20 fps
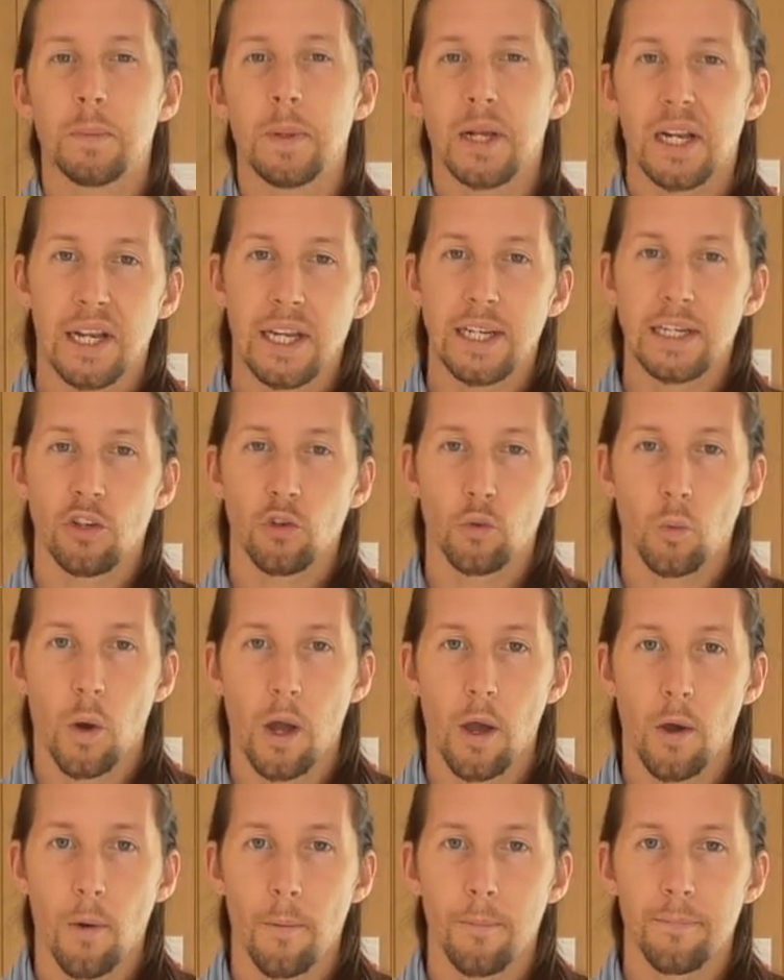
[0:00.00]
to be cleaned as
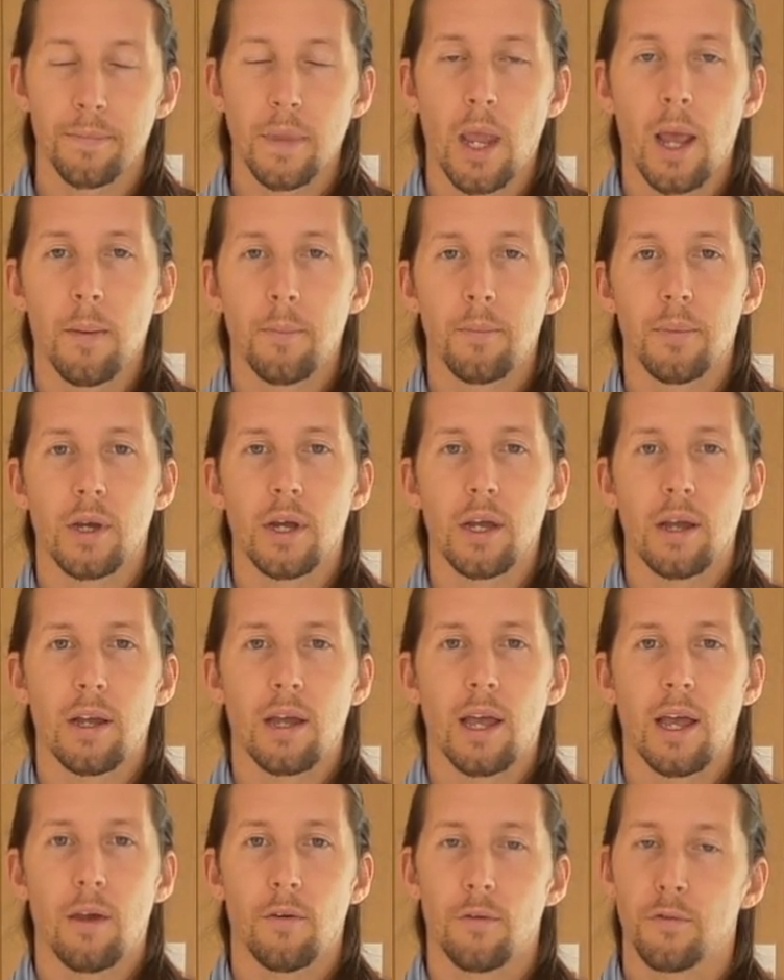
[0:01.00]
well,
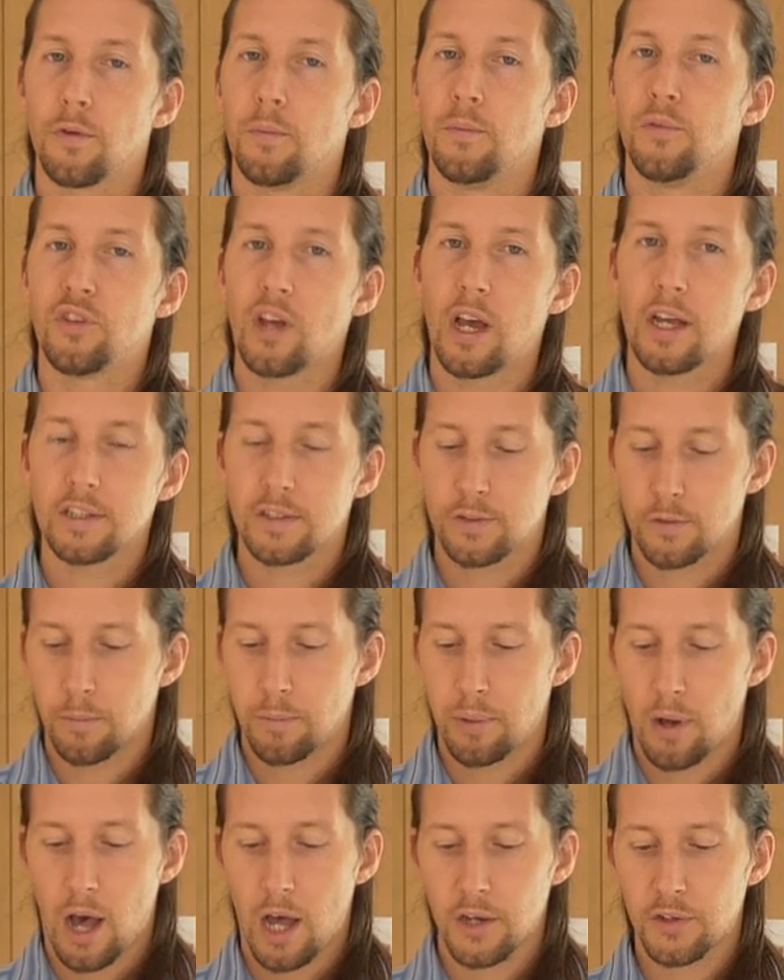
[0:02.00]
but from dust, from
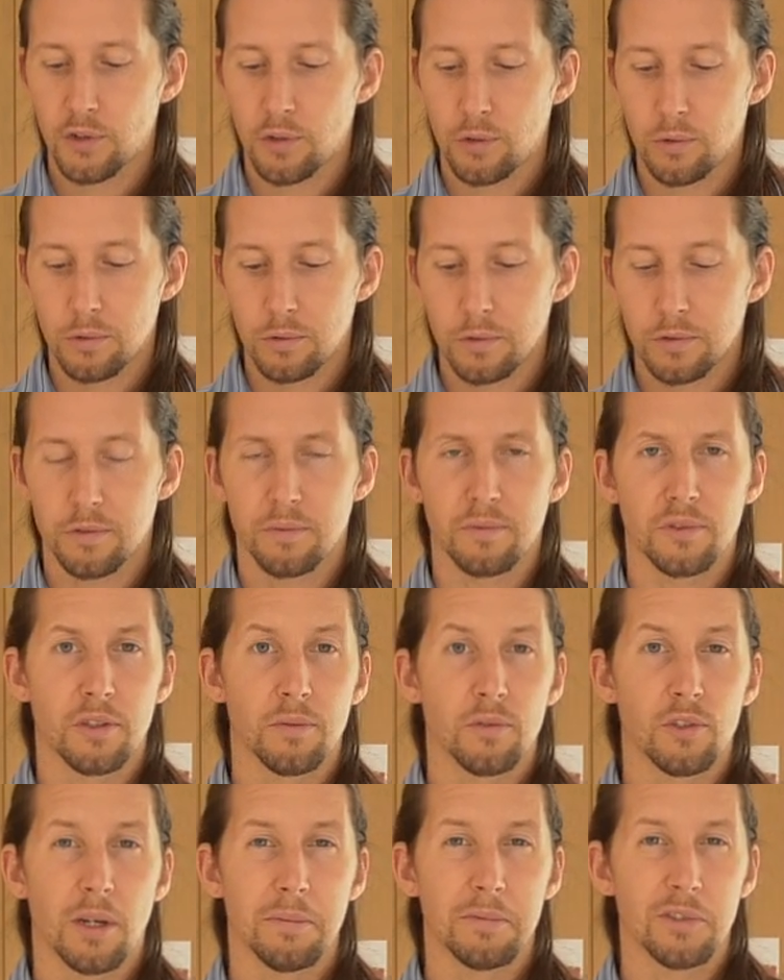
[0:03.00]
particles, from
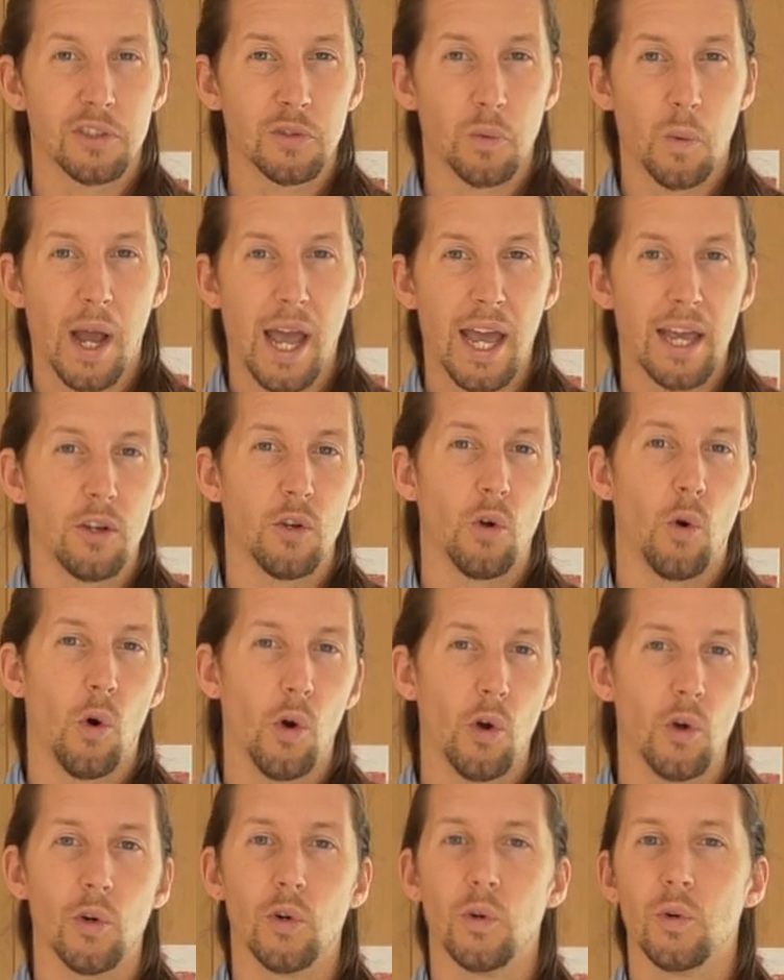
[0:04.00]
sometimes sweat and
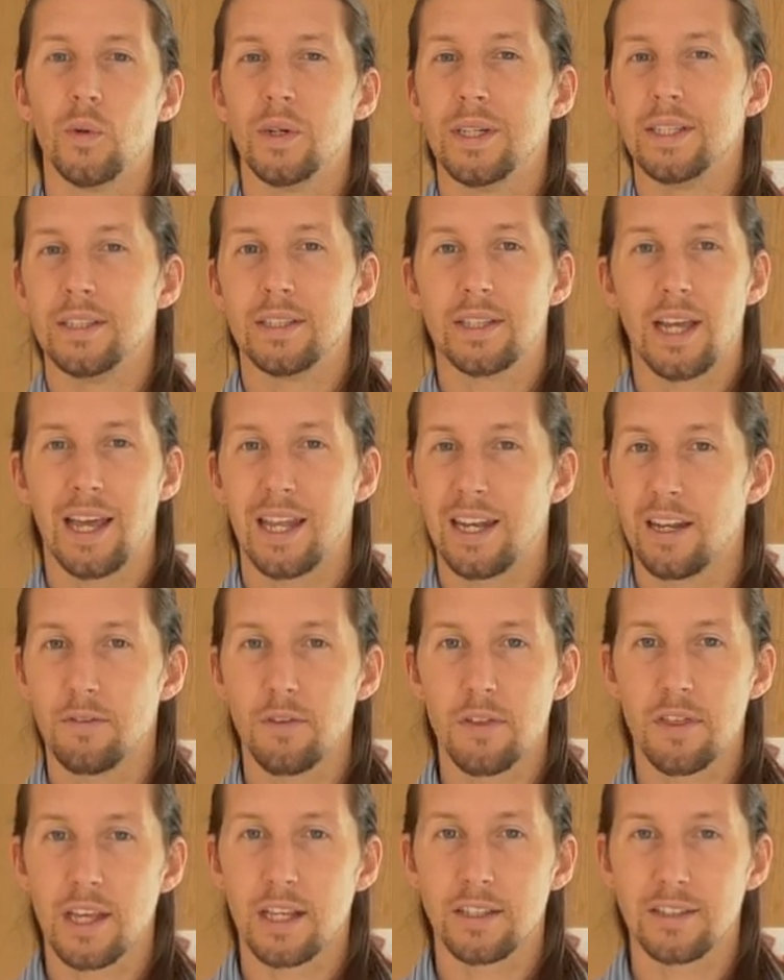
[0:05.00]
oil and
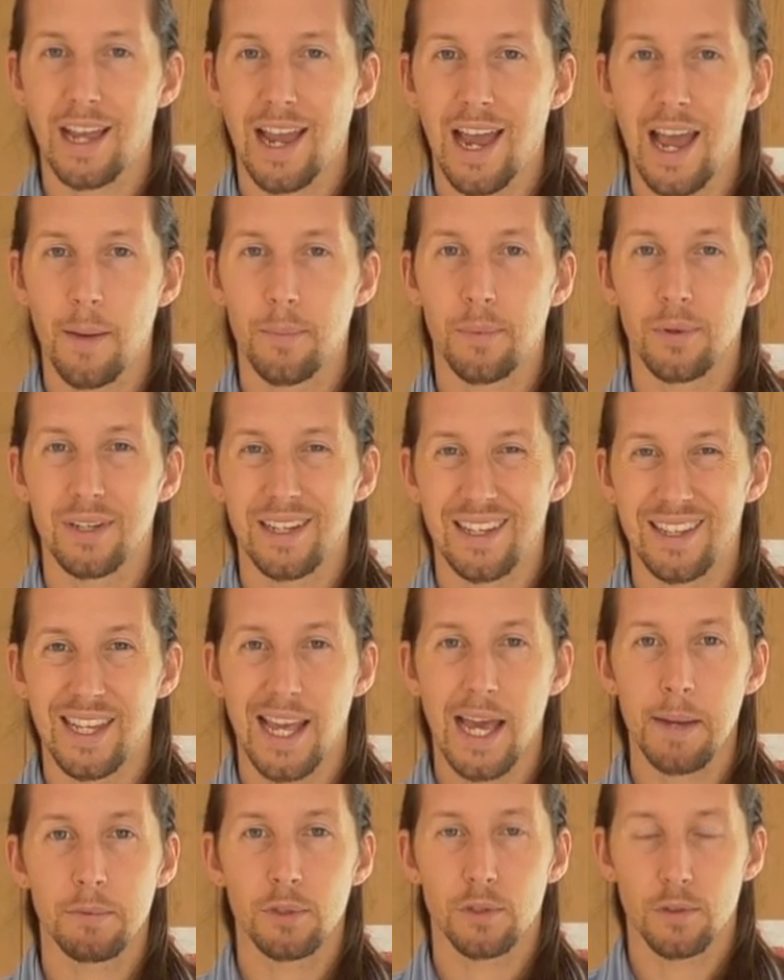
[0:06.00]
other things that happen in the
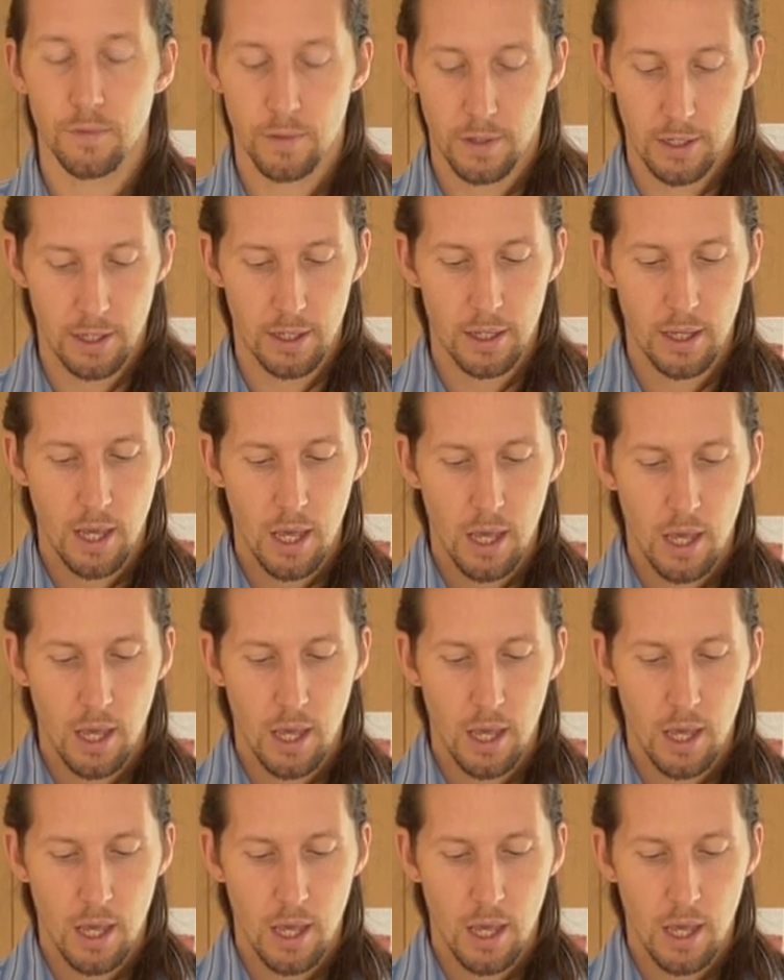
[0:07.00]
atmosphere,